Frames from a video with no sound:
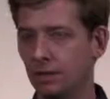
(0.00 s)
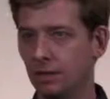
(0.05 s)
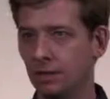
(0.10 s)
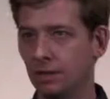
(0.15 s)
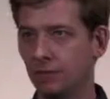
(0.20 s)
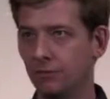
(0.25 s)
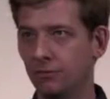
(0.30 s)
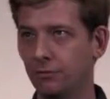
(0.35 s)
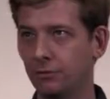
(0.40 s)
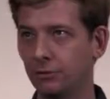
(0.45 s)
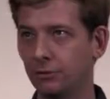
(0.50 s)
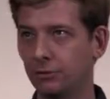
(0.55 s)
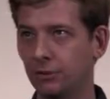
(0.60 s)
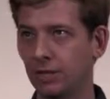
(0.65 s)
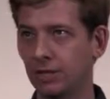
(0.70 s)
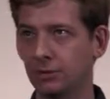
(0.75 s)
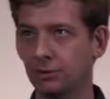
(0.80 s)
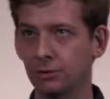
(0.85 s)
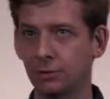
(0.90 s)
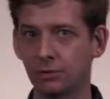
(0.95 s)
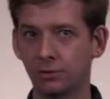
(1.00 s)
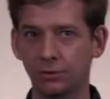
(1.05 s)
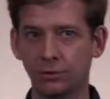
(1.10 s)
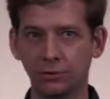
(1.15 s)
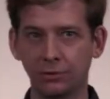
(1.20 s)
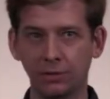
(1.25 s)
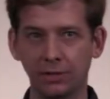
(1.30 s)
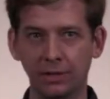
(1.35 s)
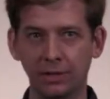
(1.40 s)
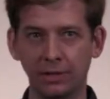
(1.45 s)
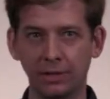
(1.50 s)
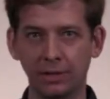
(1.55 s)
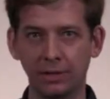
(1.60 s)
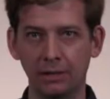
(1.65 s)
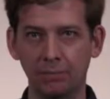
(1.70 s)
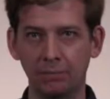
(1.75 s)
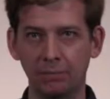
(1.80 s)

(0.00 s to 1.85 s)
If you're trying to look for a